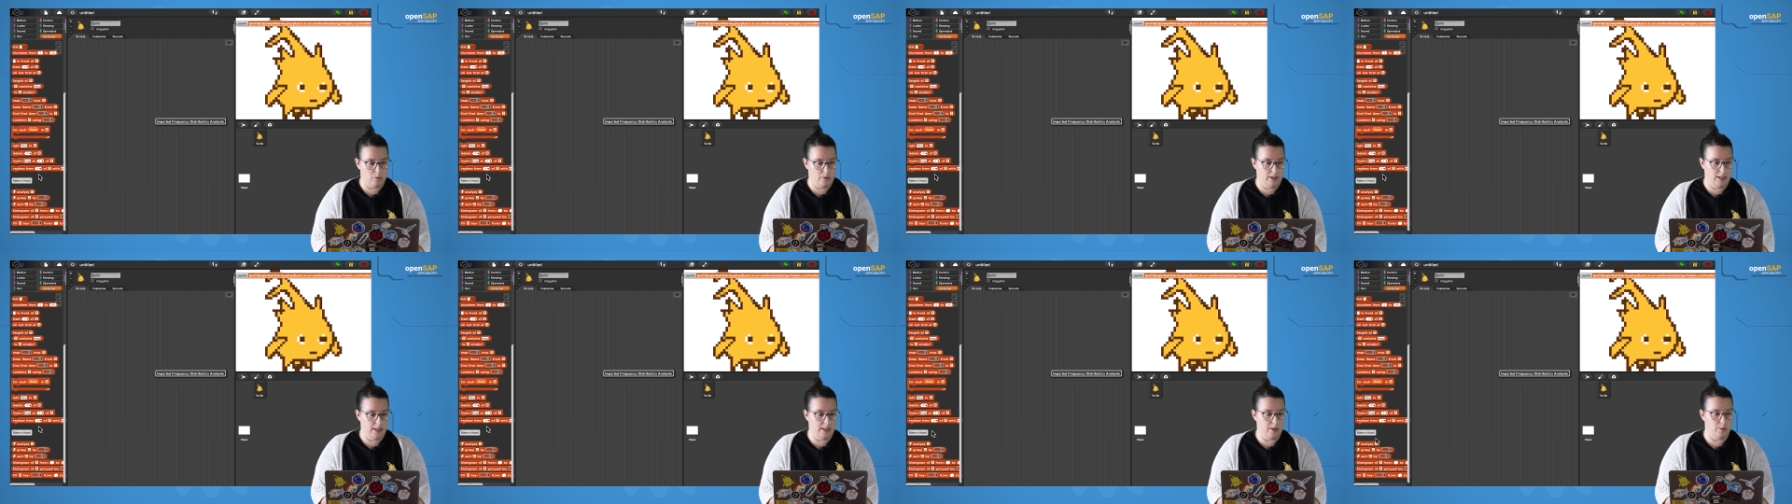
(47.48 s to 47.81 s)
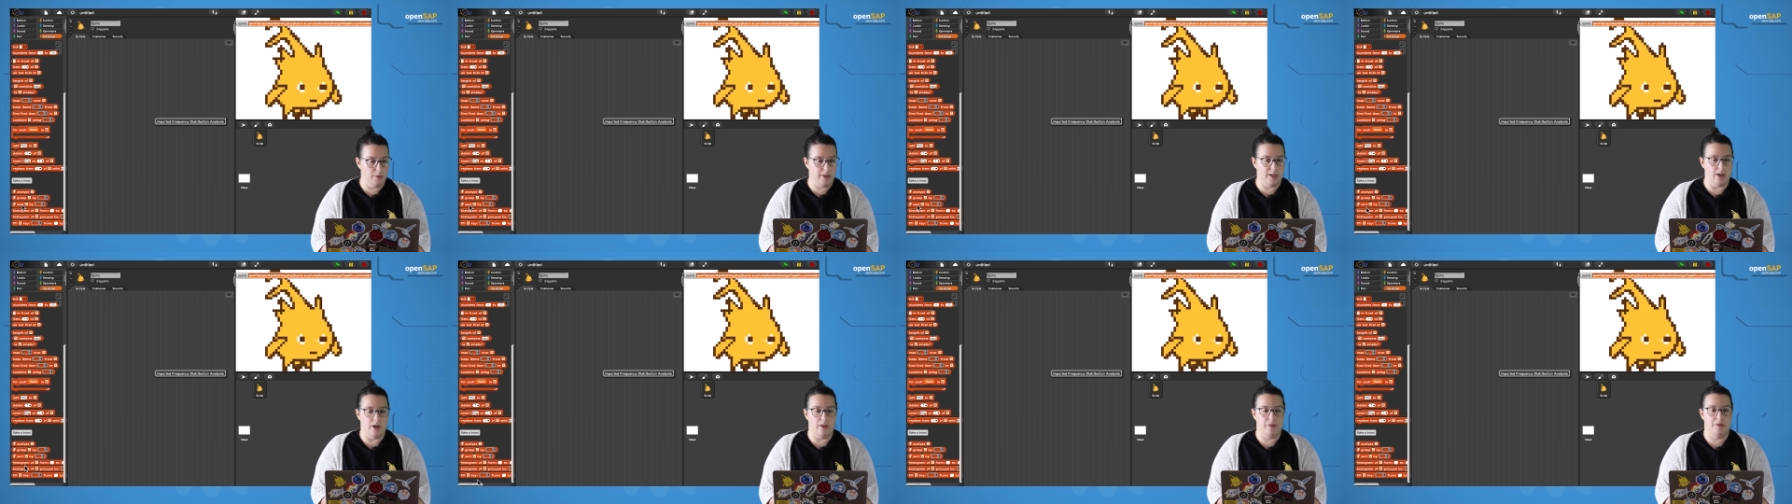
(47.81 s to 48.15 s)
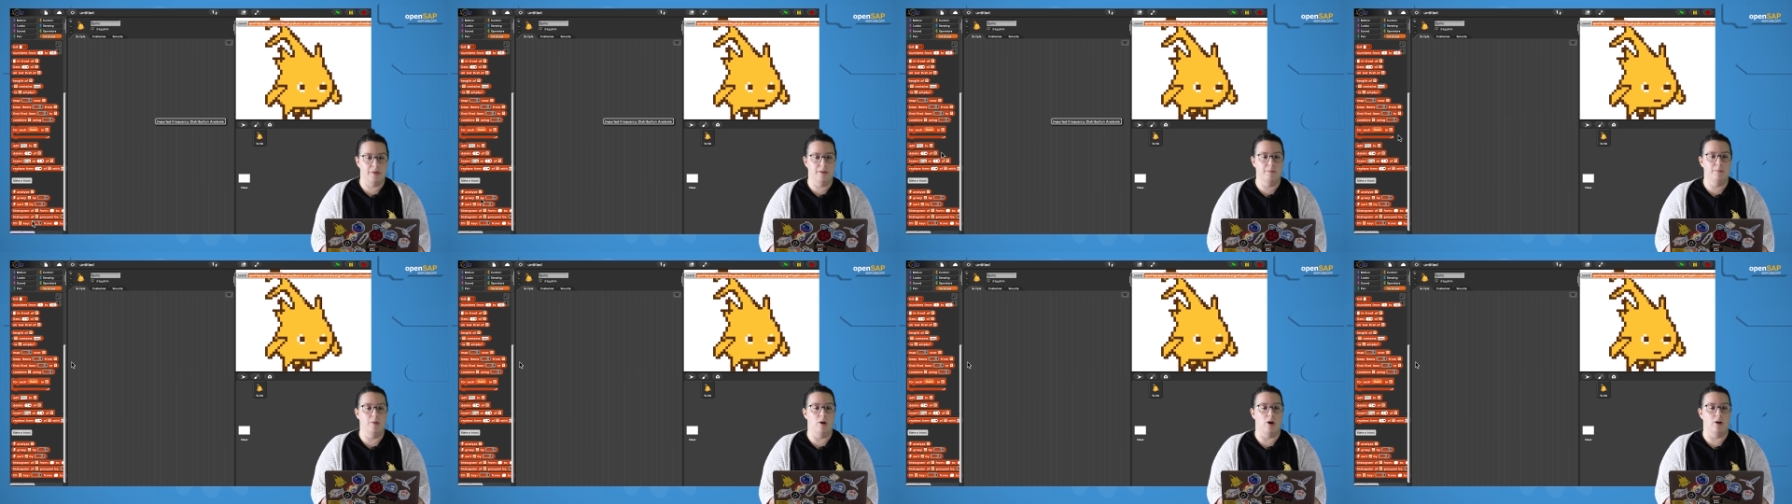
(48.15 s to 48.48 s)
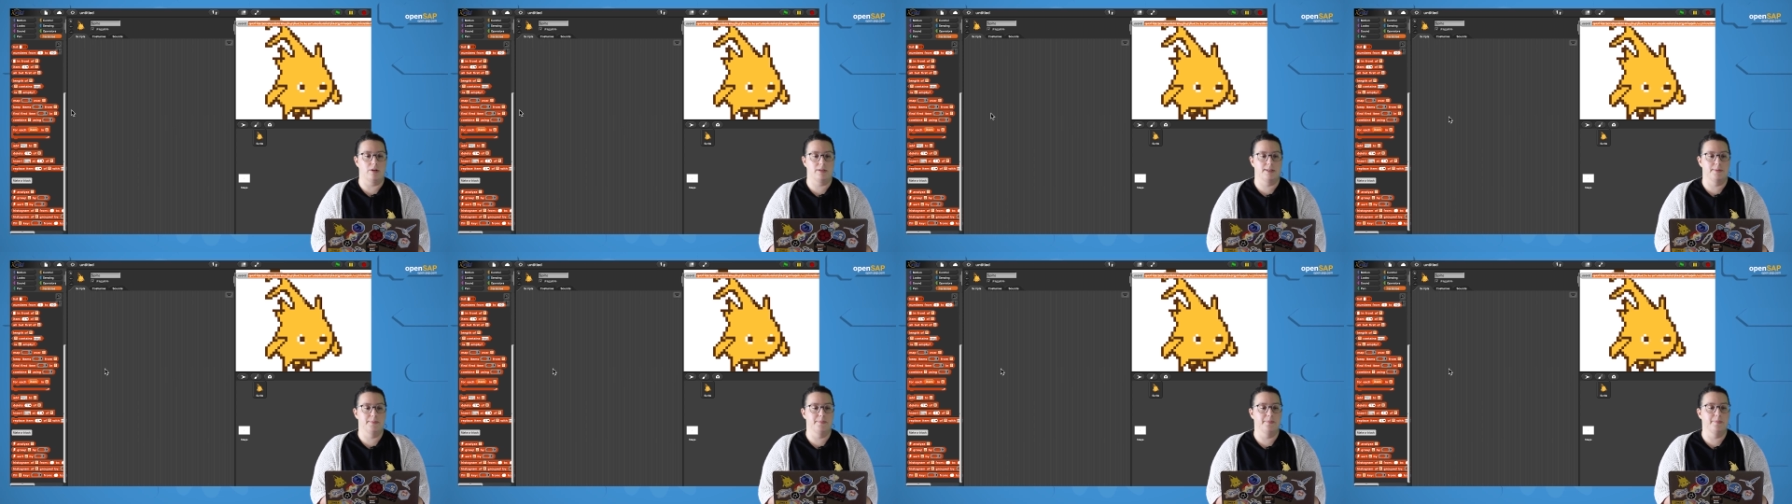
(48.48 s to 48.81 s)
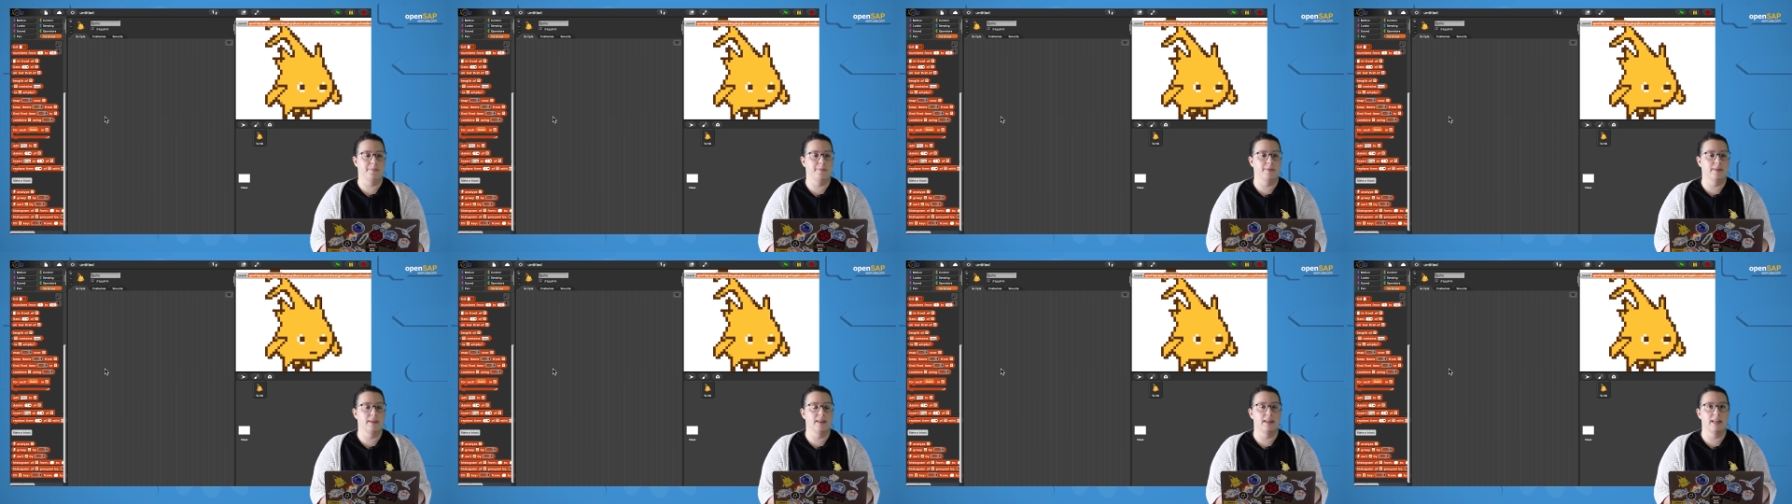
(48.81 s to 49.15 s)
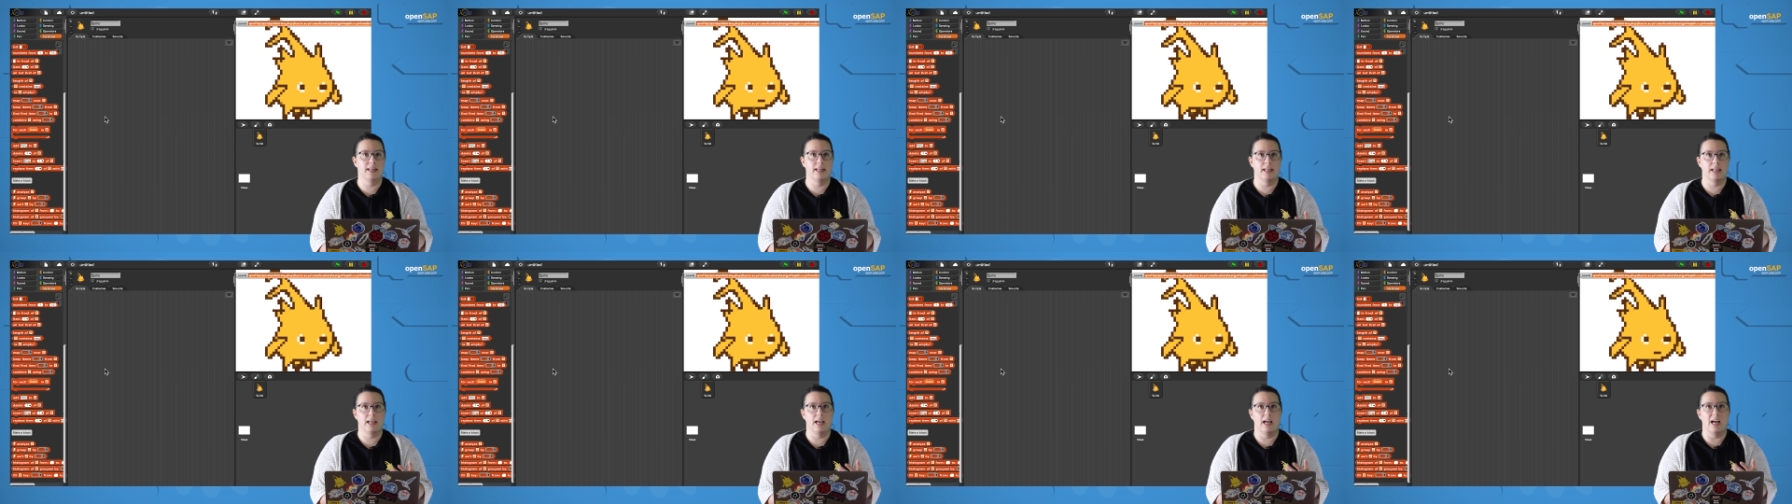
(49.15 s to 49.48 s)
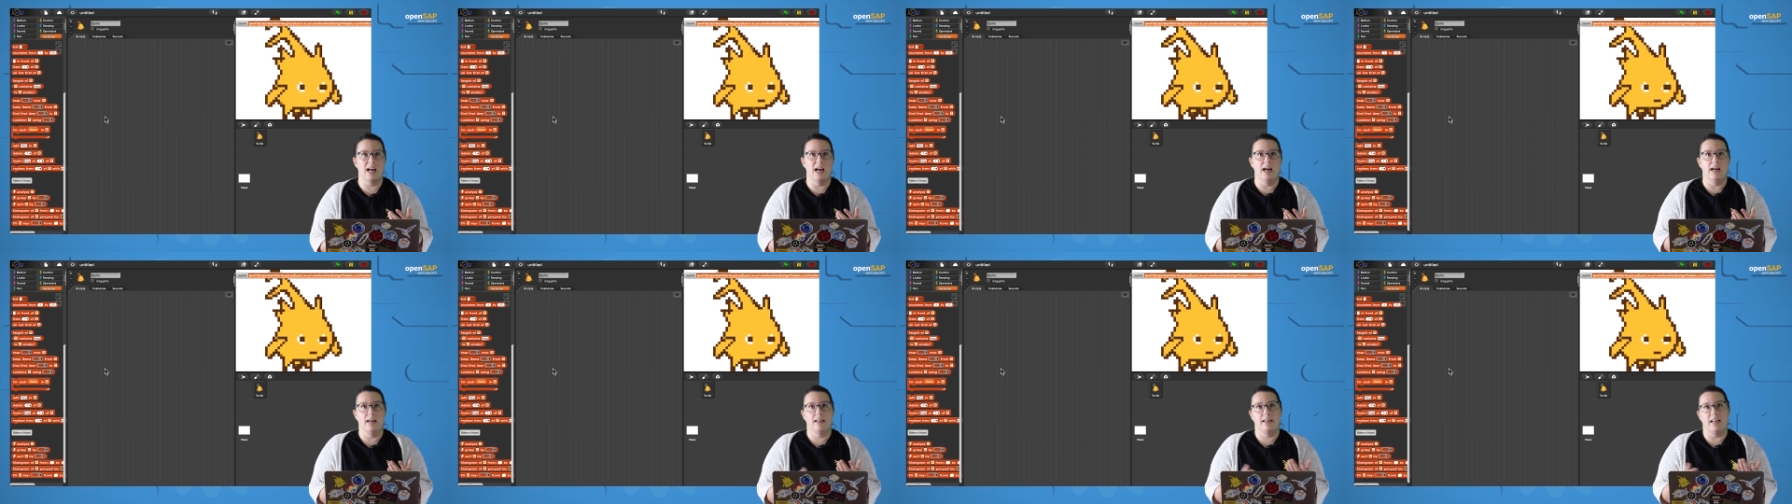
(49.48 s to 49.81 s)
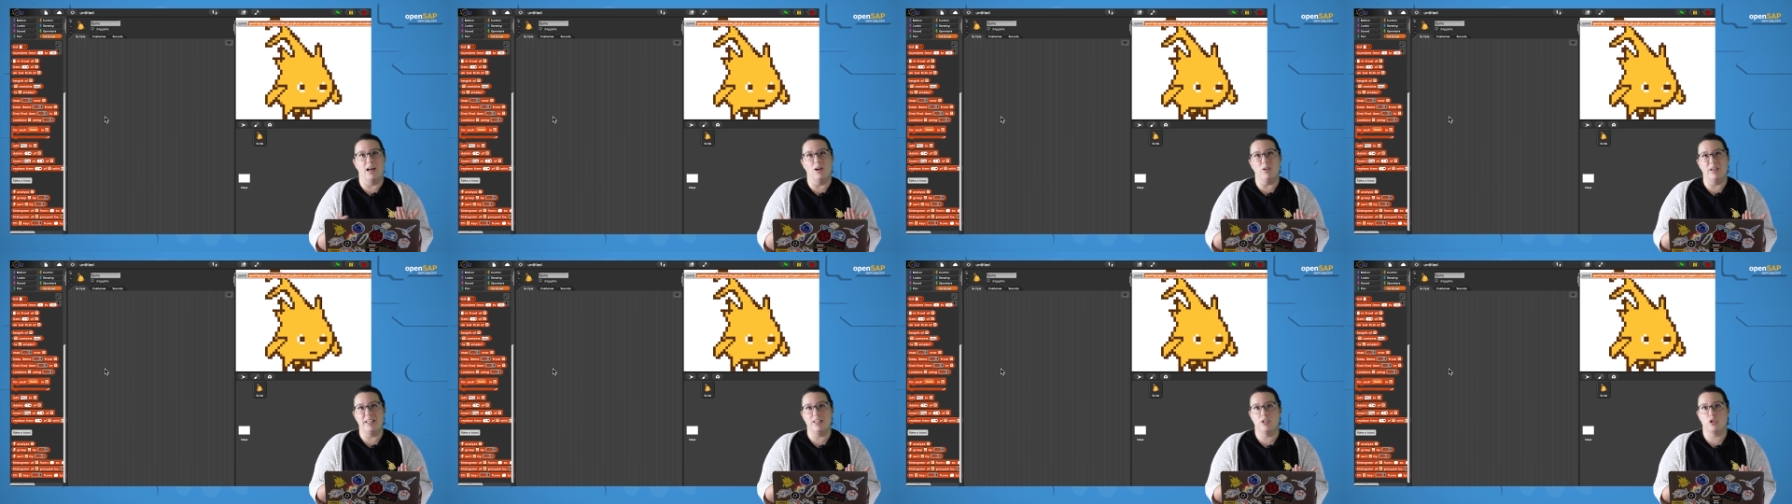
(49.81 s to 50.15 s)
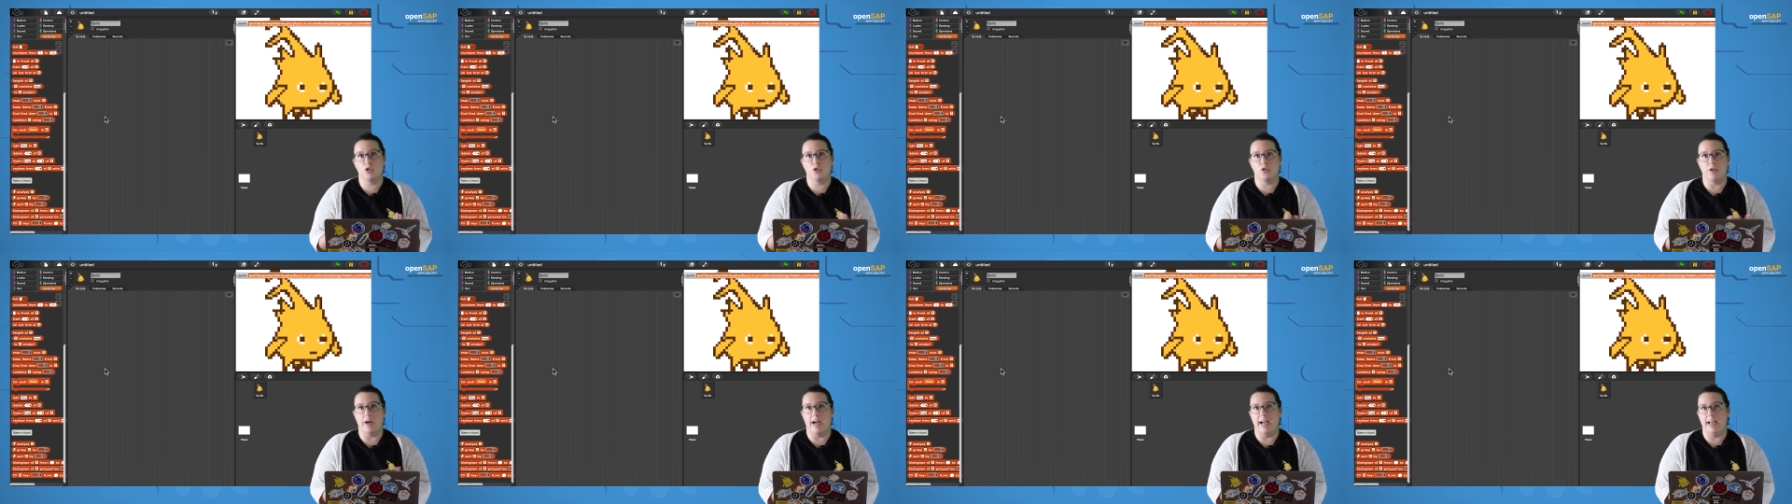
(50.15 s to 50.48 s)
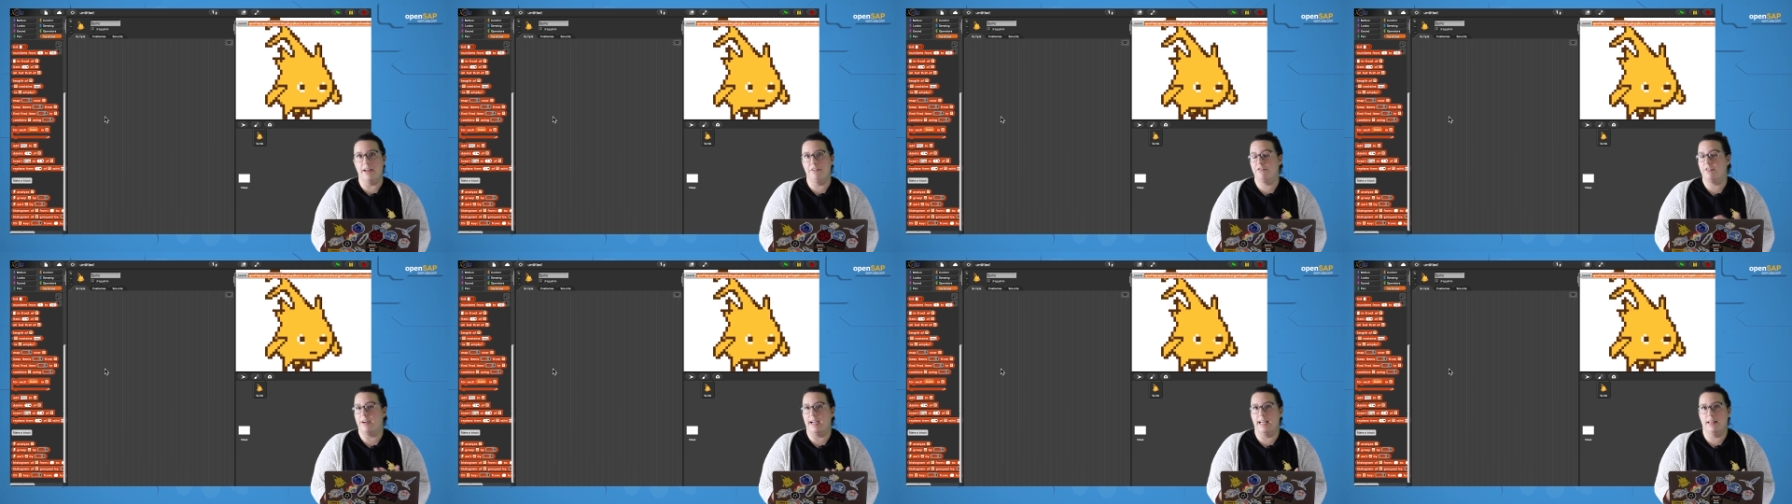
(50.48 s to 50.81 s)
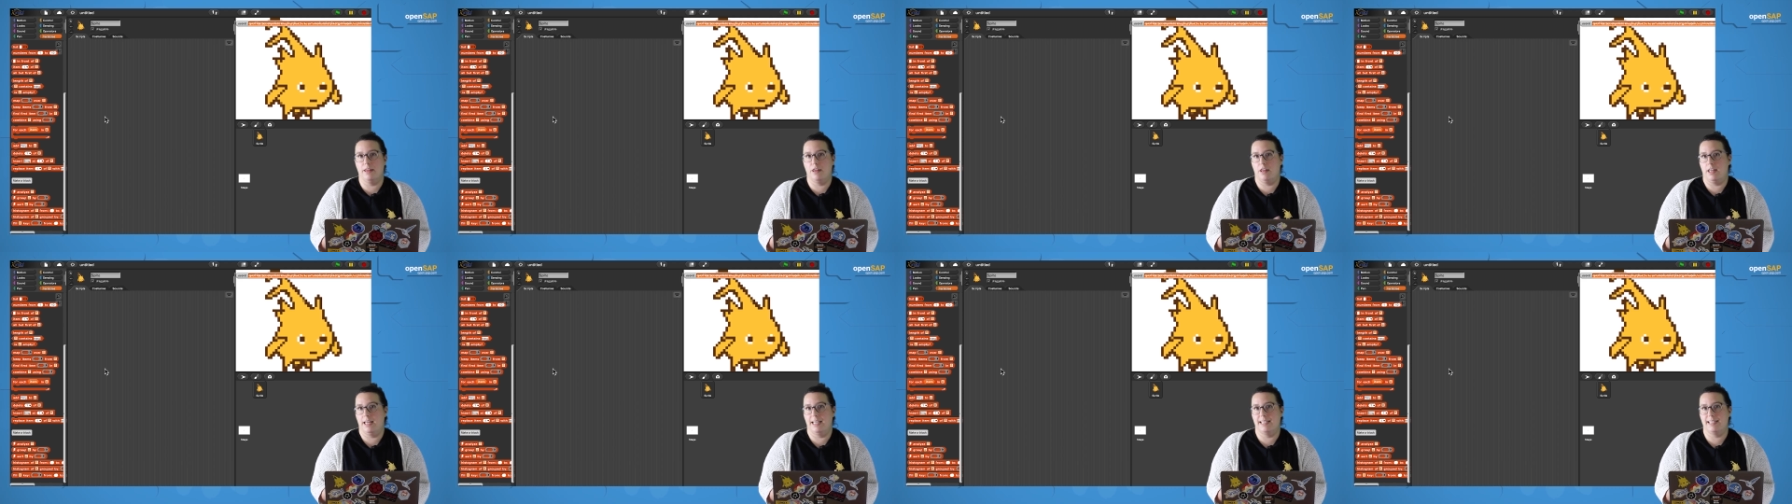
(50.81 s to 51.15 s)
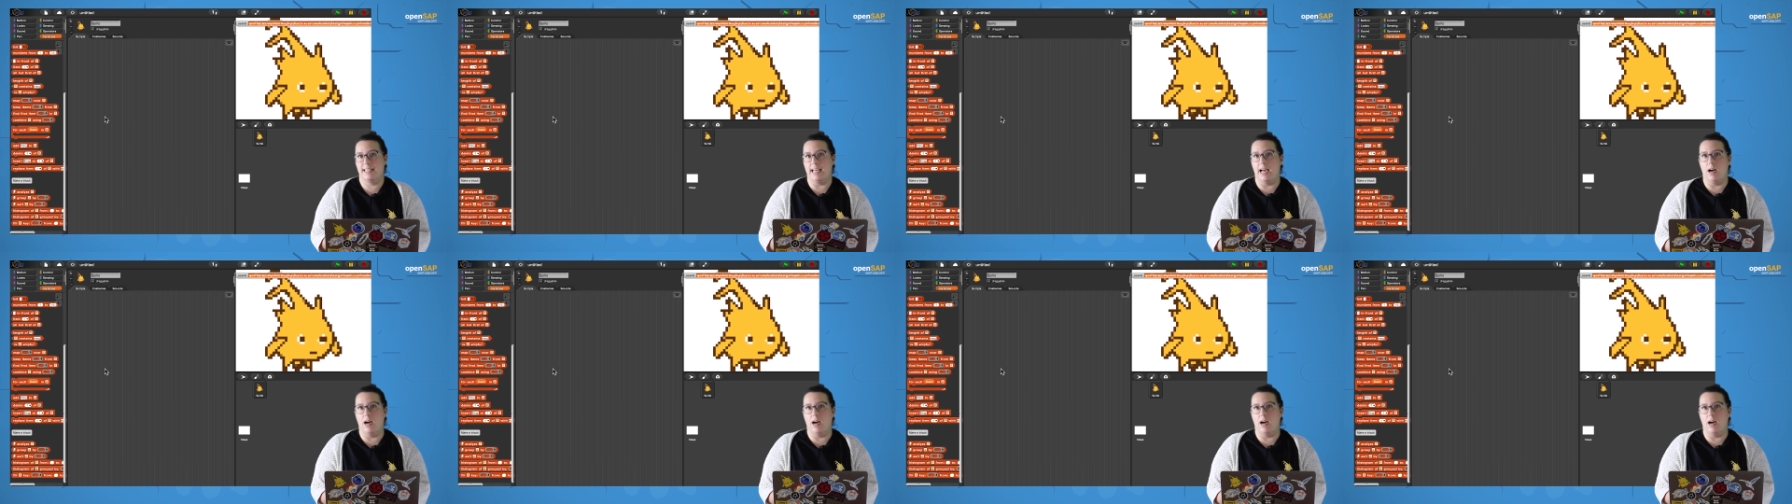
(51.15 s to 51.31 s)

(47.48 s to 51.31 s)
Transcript: Here we got the blocks. Now let's try find things